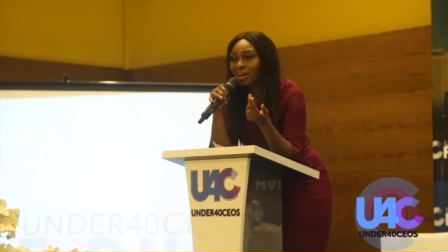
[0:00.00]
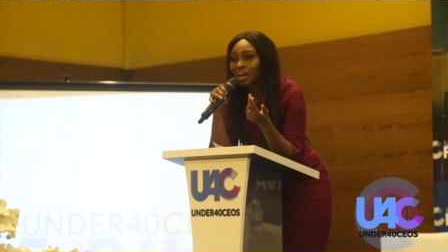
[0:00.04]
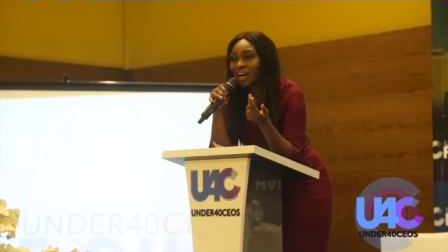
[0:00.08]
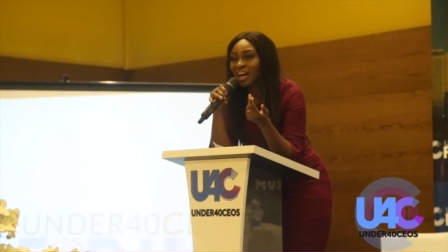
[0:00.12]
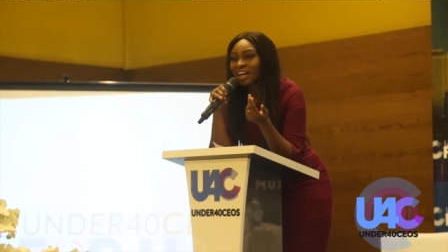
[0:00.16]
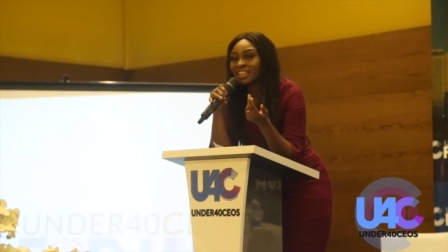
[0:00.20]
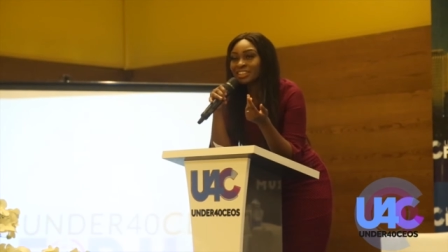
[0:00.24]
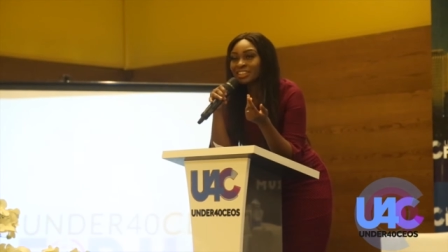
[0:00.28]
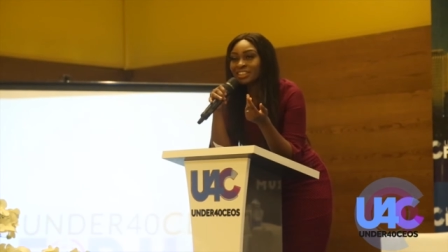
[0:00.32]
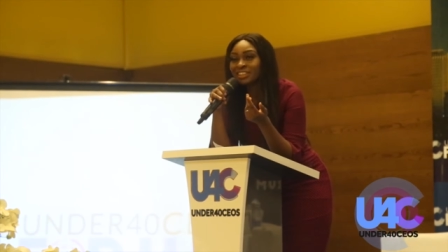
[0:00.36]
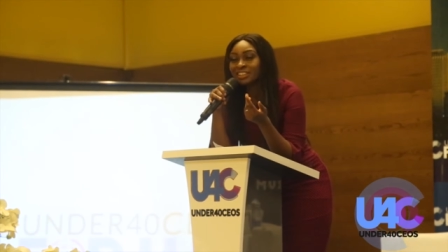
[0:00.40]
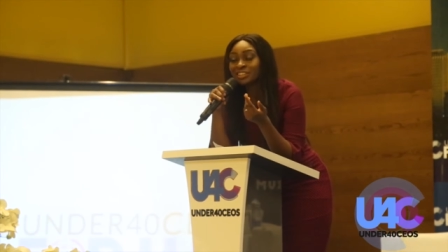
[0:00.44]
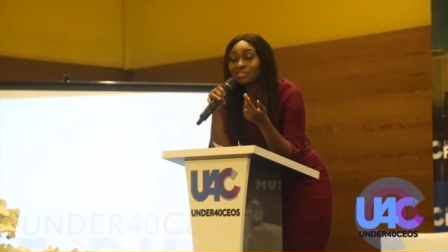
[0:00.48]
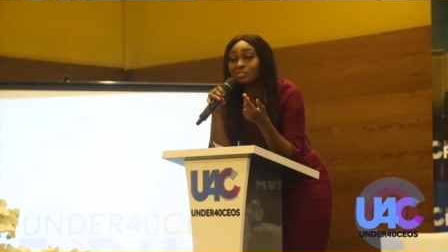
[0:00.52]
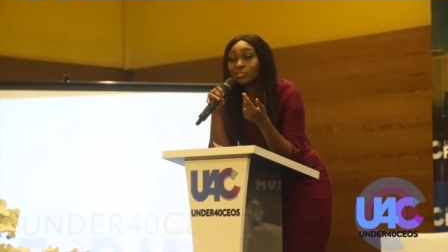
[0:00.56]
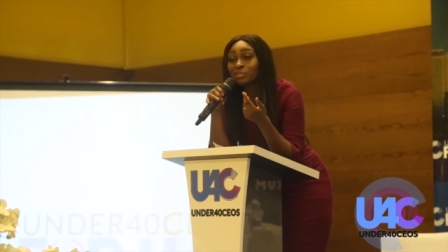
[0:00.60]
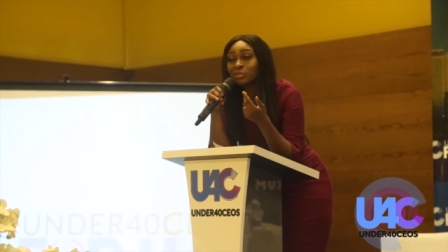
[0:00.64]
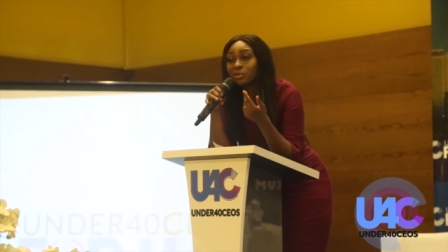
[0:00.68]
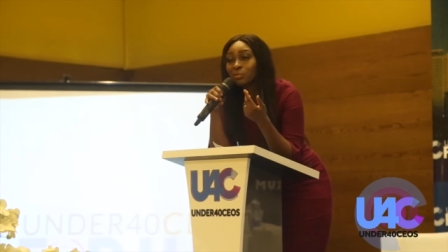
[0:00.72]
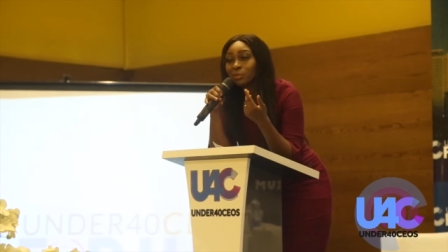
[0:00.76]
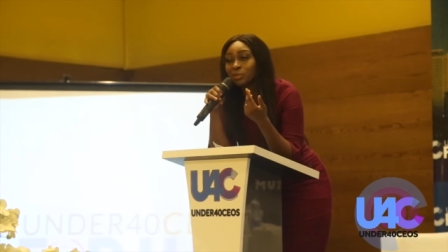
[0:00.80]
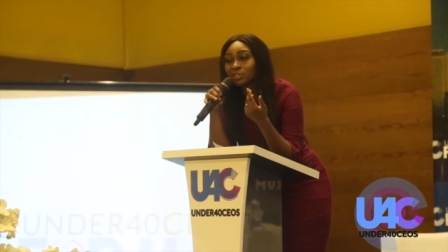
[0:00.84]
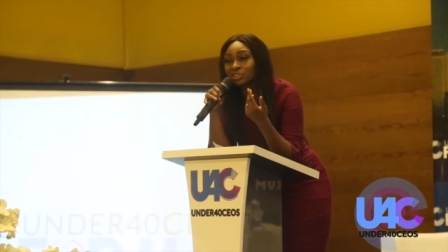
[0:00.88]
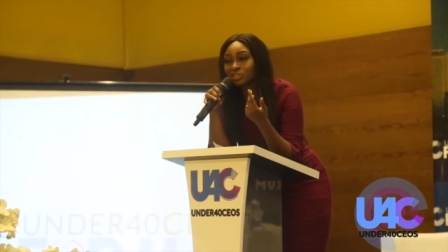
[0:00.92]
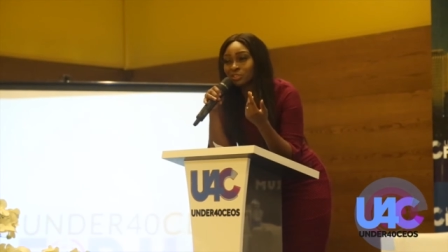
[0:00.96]
I didn't even
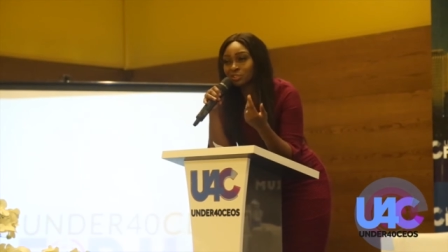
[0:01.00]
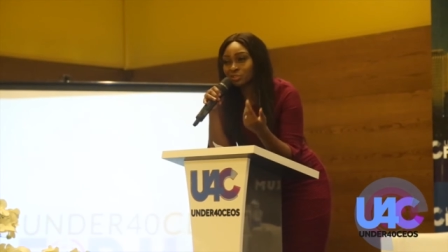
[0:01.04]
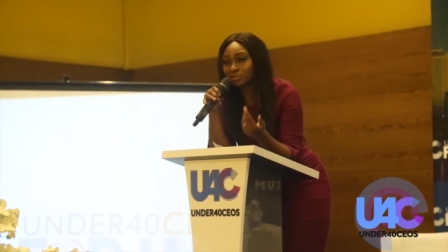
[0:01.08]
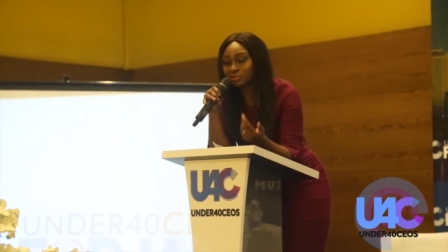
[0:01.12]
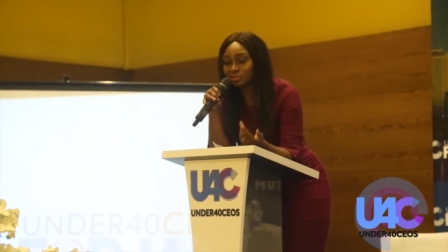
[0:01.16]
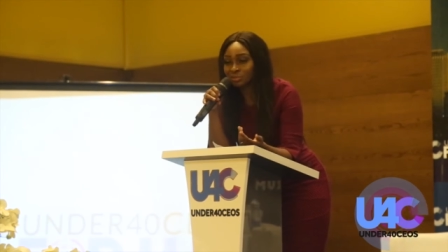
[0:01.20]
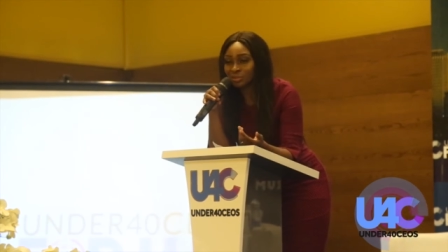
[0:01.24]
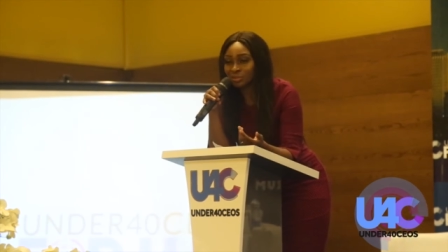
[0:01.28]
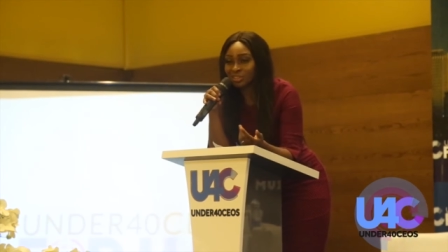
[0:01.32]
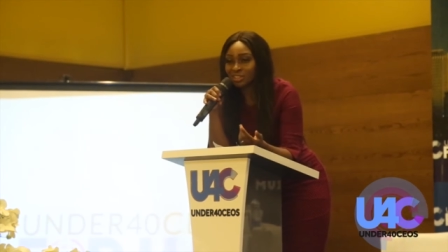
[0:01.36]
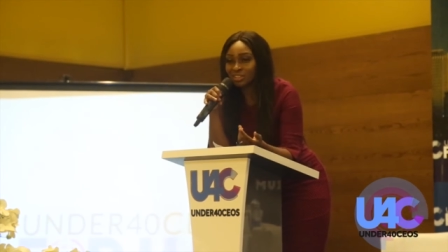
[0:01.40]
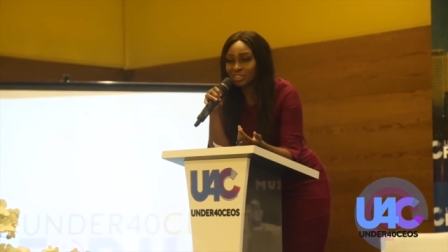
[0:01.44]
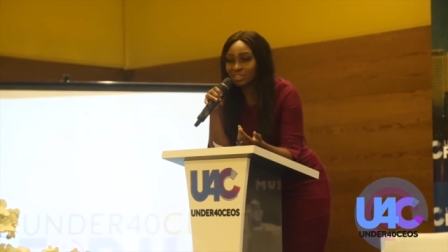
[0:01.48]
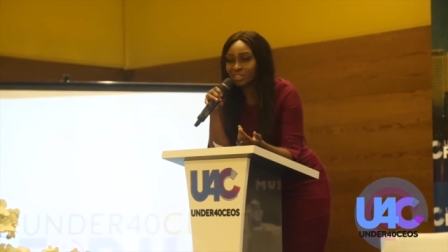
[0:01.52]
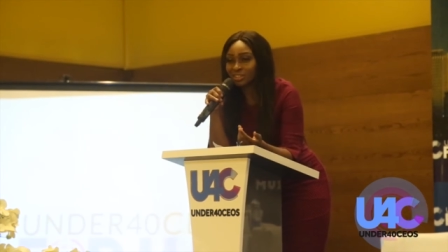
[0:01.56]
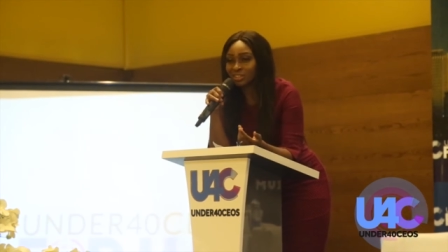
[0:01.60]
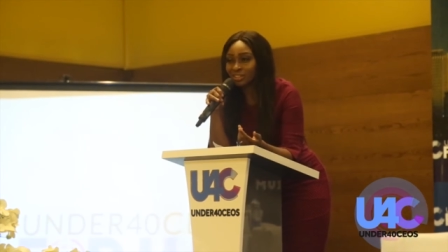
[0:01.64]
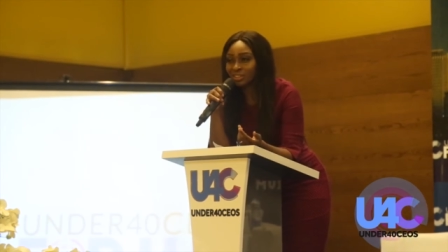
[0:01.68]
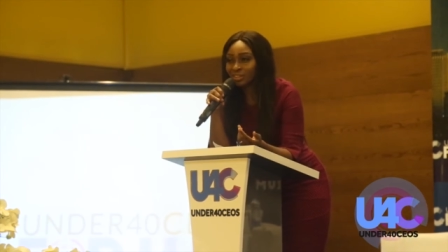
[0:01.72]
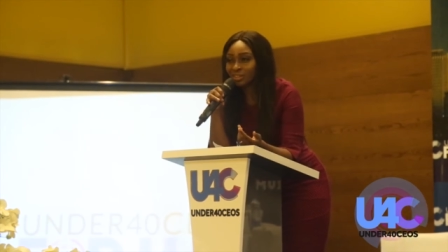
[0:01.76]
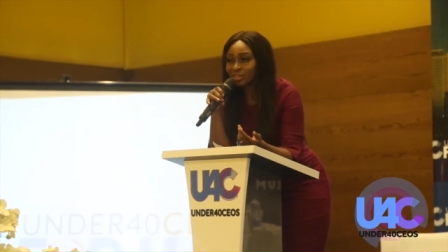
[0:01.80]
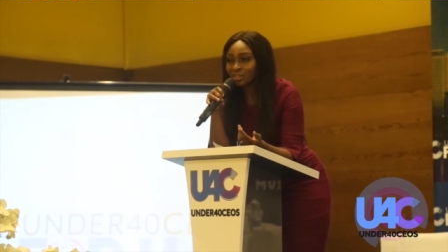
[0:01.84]
know what to do with it,